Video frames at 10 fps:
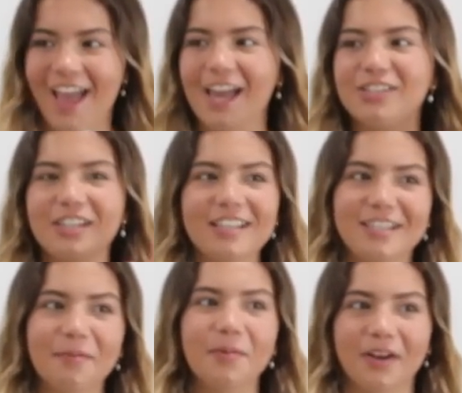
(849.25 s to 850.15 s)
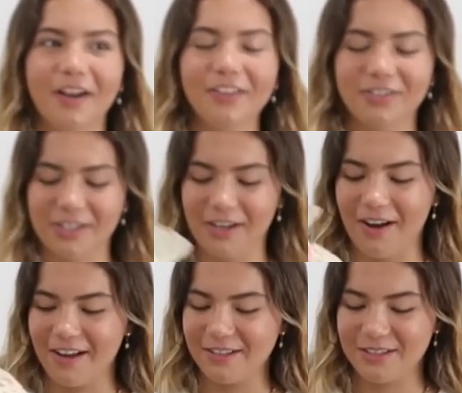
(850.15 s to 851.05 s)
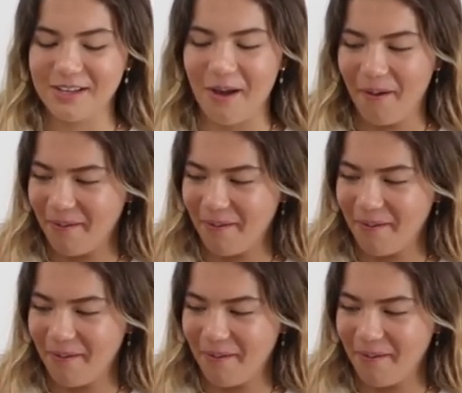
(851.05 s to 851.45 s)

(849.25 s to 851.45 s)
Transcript: And she didn't tell me what color she got. So